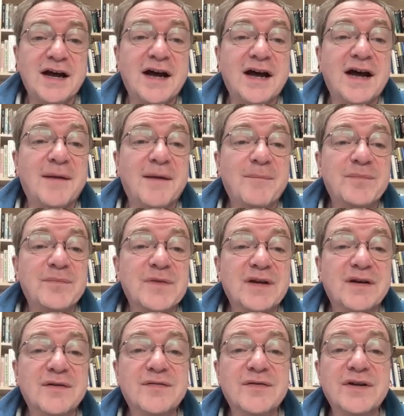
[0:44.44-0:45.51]

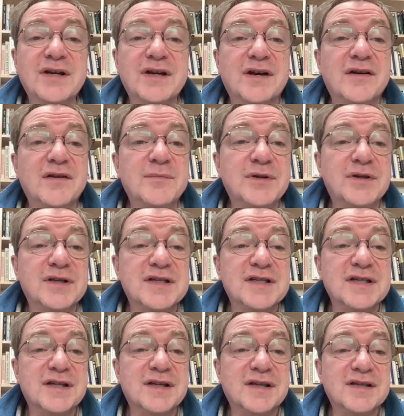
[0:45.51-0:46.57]
Over here, I hope you can
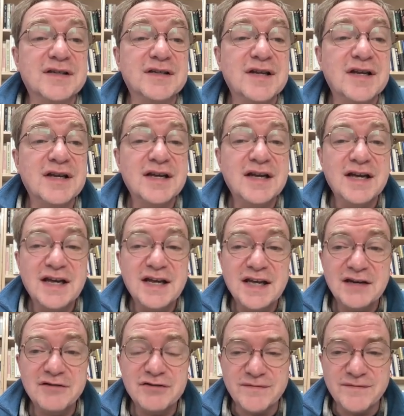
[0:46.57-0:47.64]
see this.
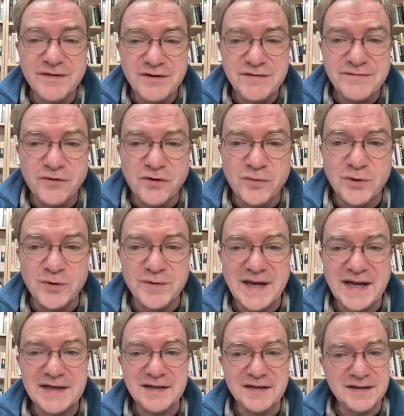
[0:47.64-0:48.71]
Here is a very formal
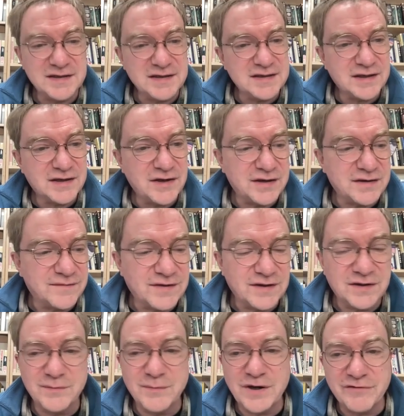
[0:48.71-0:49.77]
letter. This is the kind of
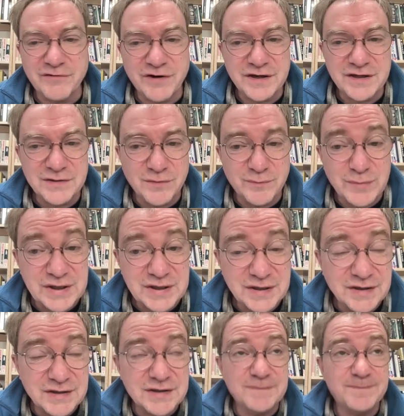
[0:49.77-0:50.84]
thing you might write to a
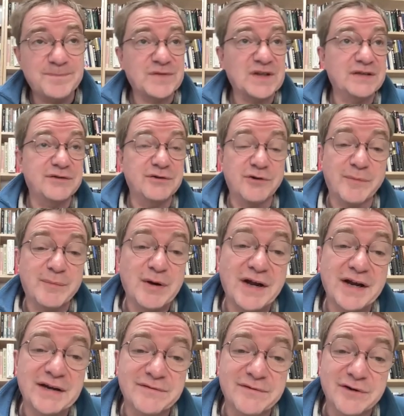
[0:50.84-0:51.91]
business if you're
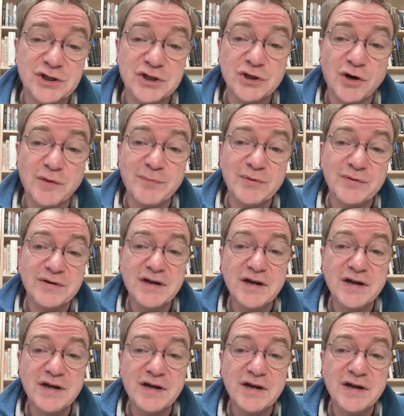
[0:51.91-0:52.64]
applying for a job,